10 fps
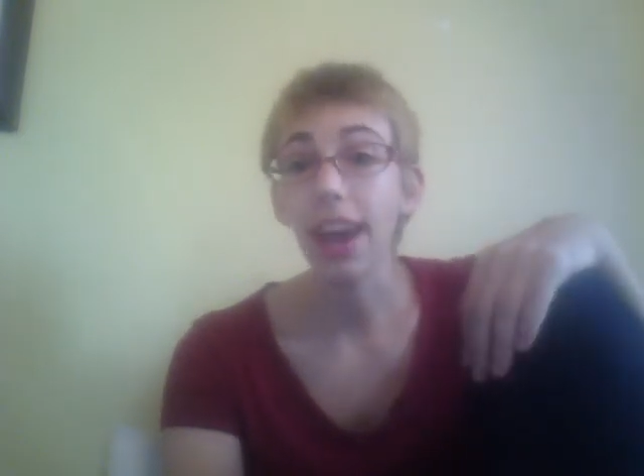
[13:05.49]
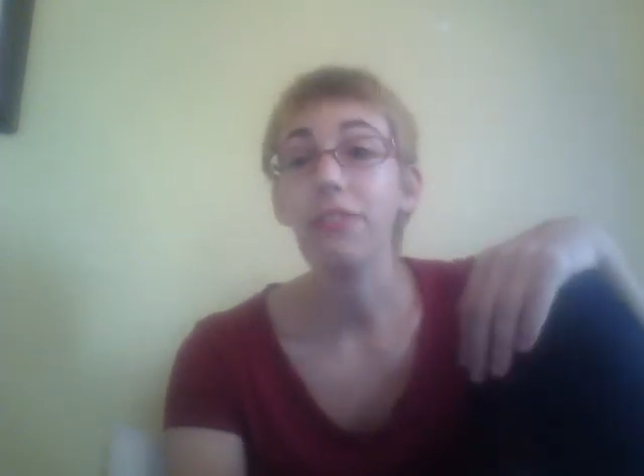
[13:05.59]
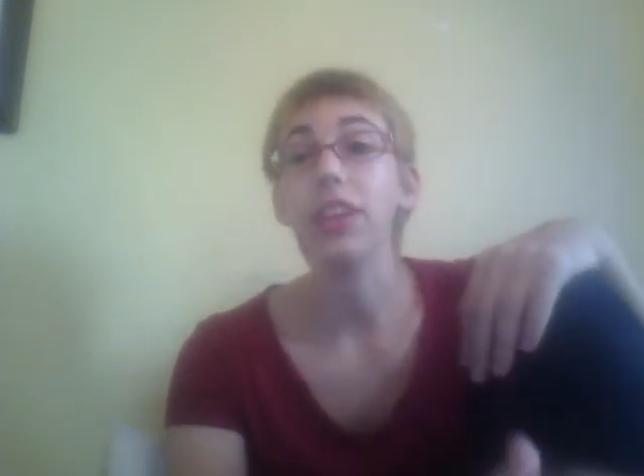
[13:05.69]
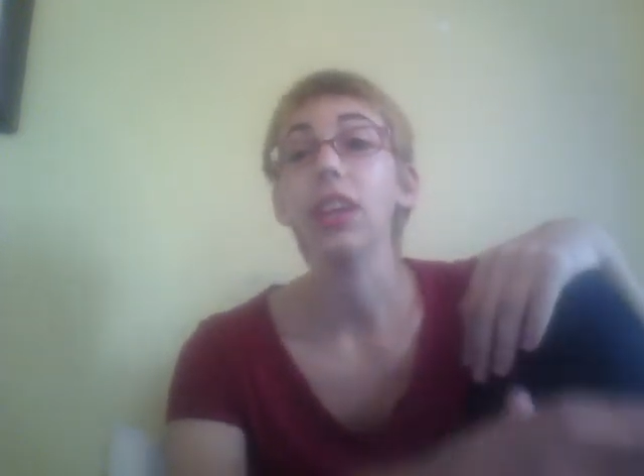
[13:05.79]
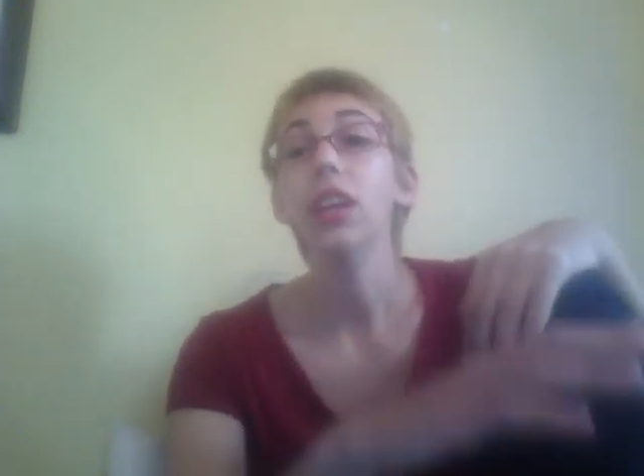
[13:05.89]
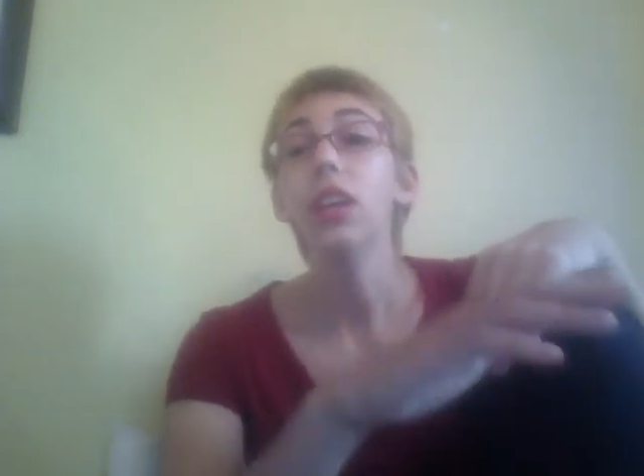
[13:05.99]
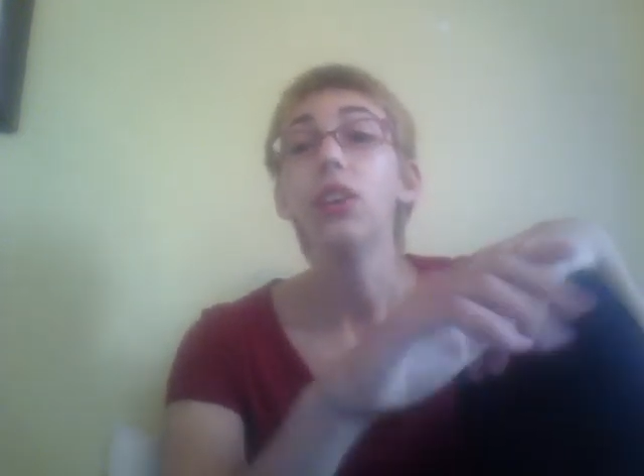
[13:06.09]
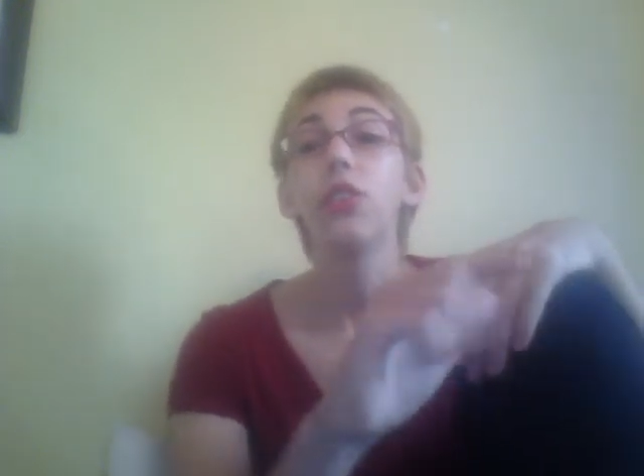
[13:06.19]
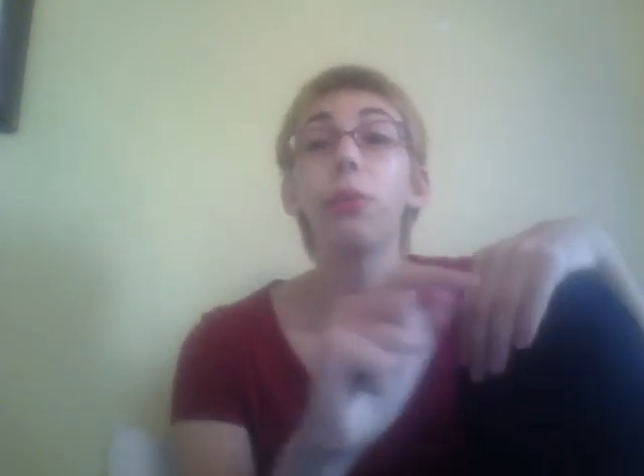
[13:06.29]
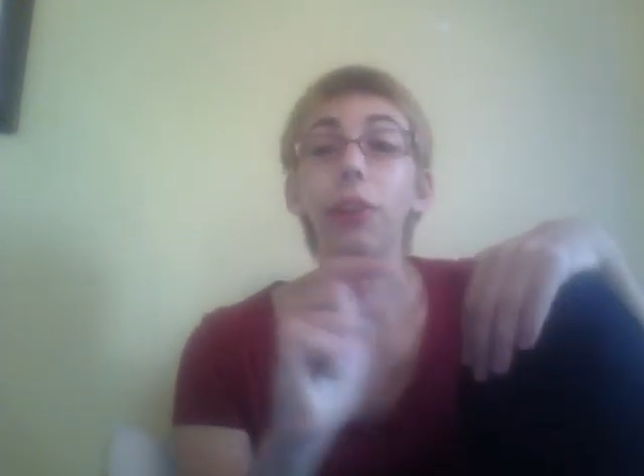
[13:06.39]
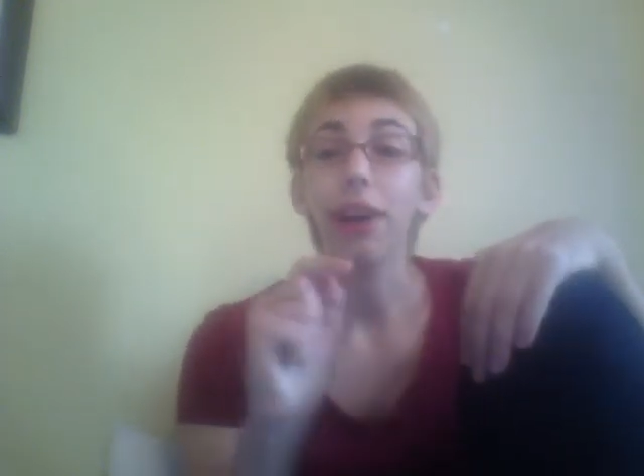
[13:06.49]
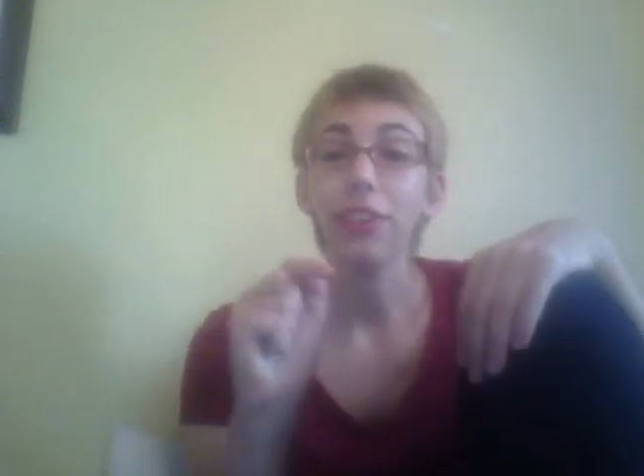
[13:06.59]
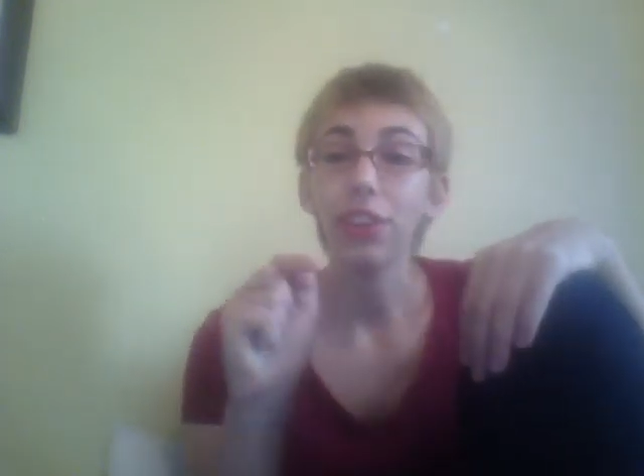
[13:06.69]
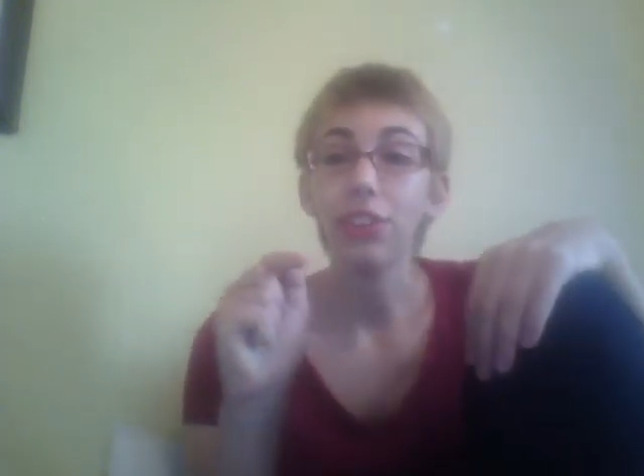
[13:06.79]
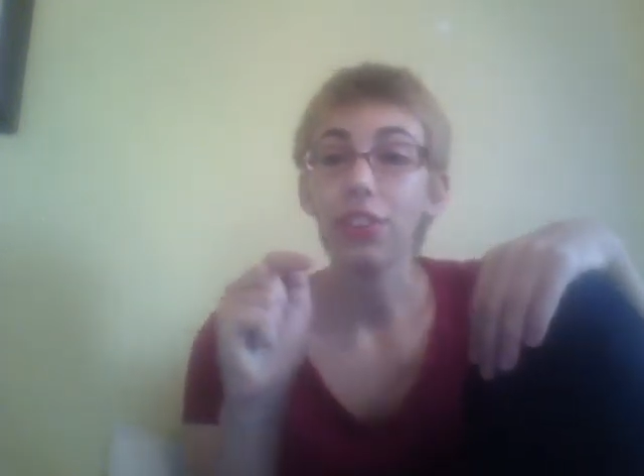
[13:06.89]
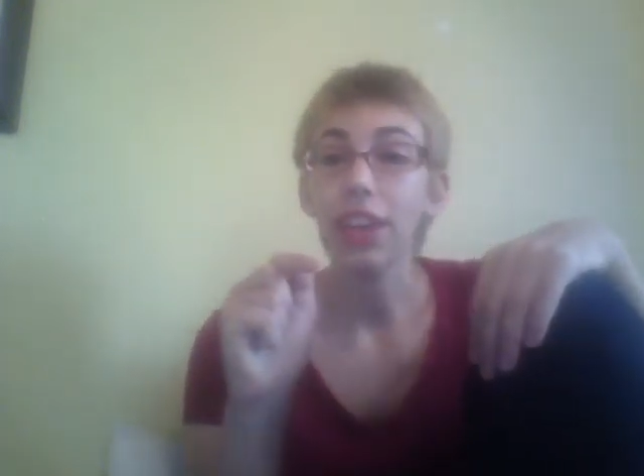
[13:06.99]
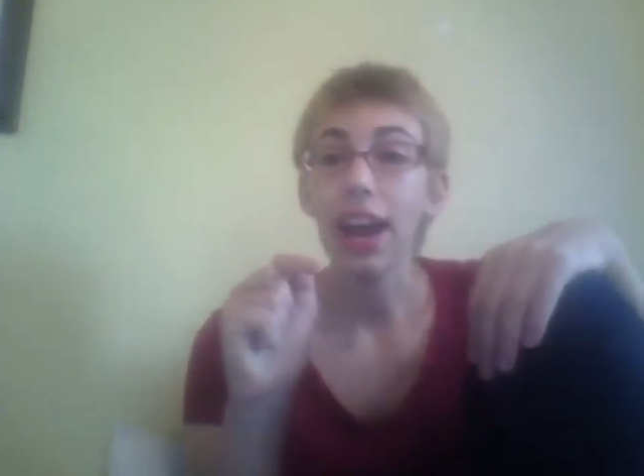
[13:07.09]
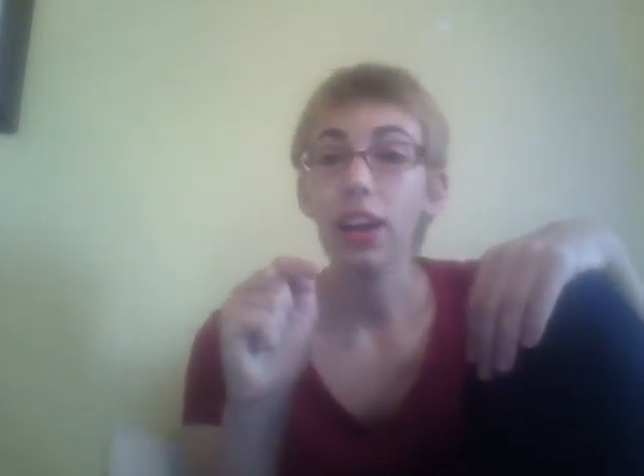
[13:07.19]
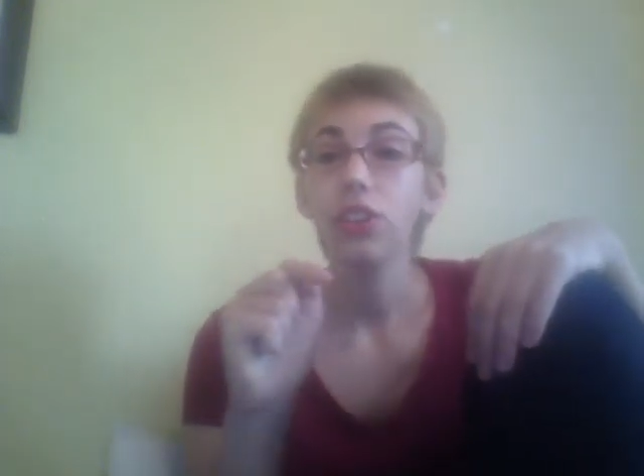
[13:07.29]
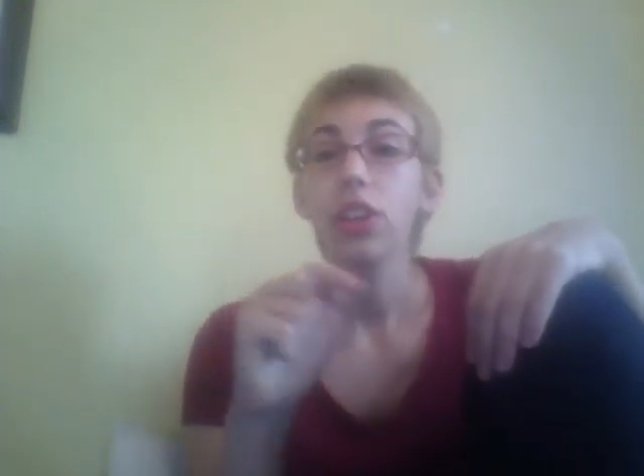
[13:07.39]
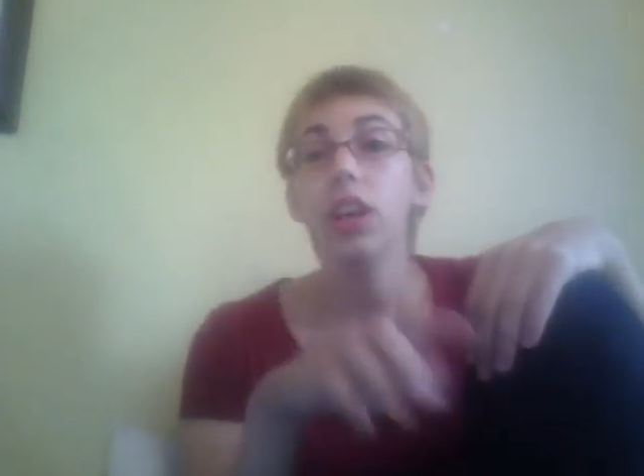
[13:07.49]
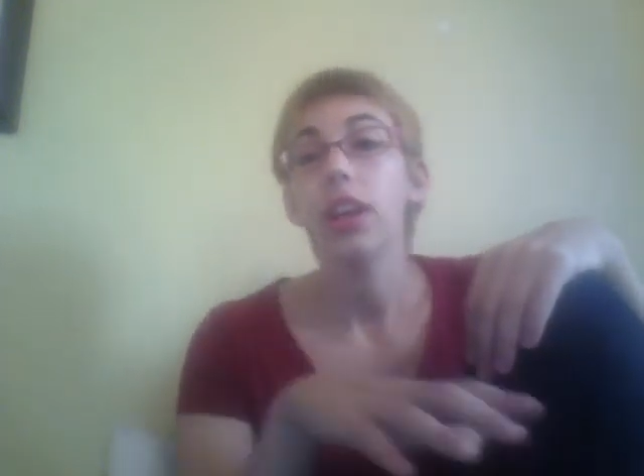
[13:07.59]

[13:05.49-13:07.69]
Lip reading: heavy, so when the rat stands on the edge,